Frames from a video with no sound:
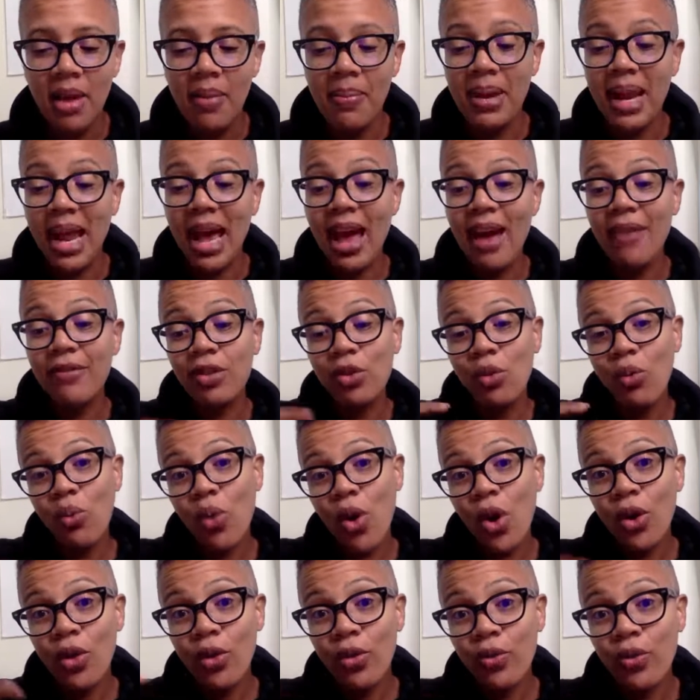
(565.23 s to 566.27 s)
But I have to
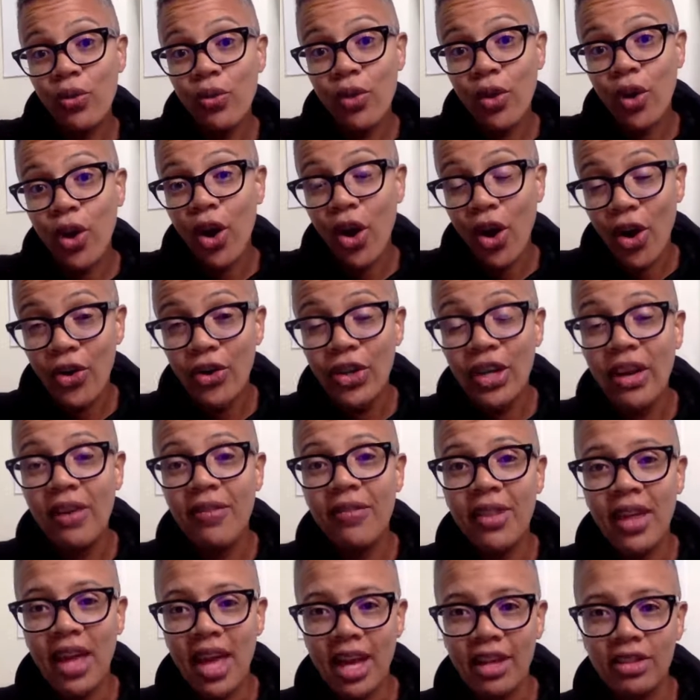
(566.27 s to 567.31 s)
work through the hurt
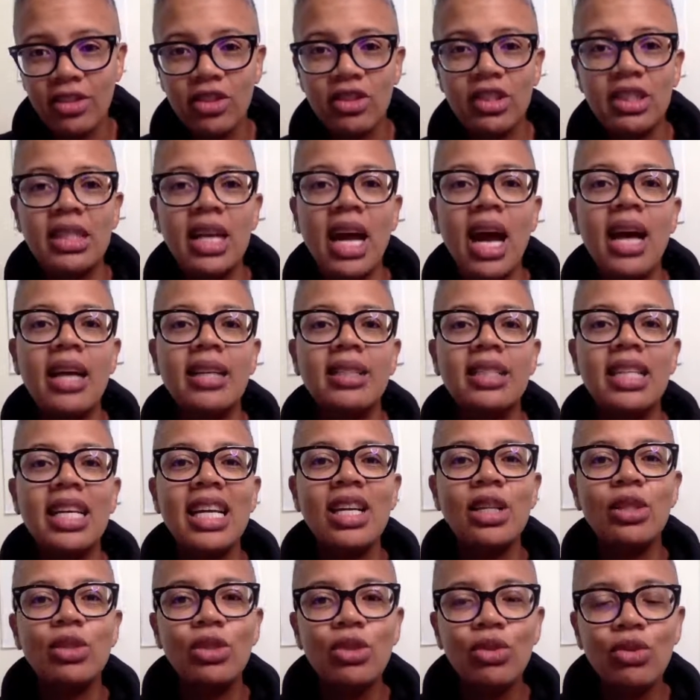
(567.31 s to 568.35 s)
of the exercise
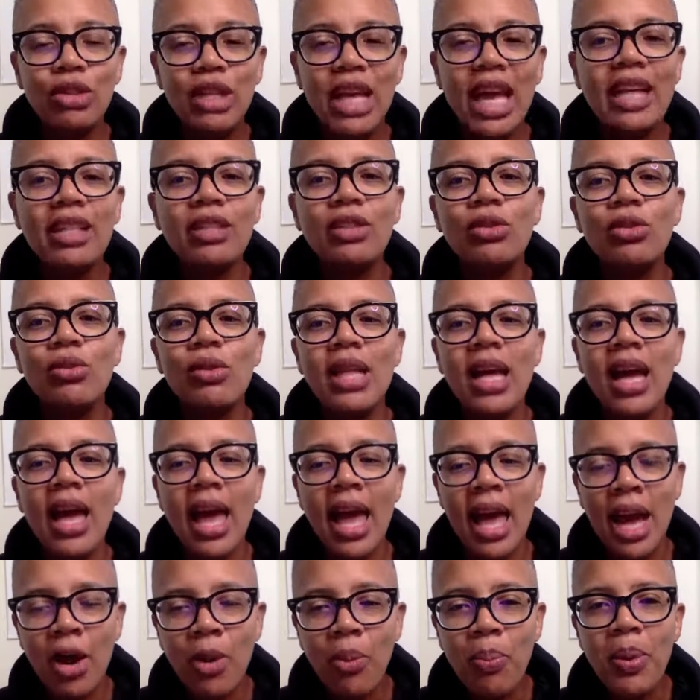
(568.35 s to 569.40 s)
to get to the
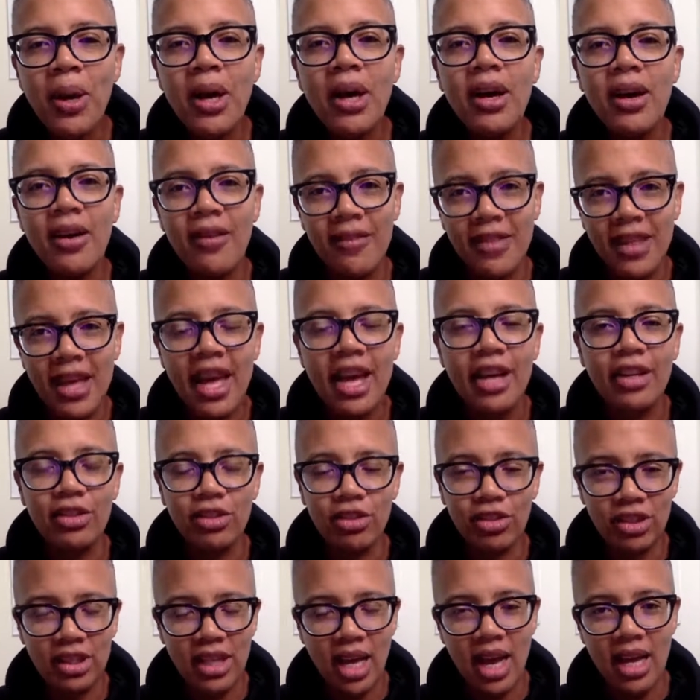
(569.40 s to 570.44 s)
help of the
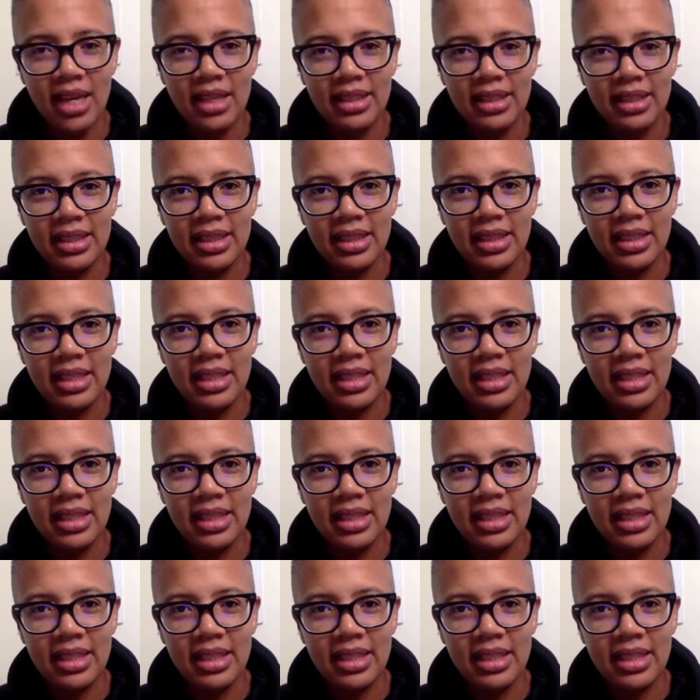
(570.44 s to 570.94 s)
exercise.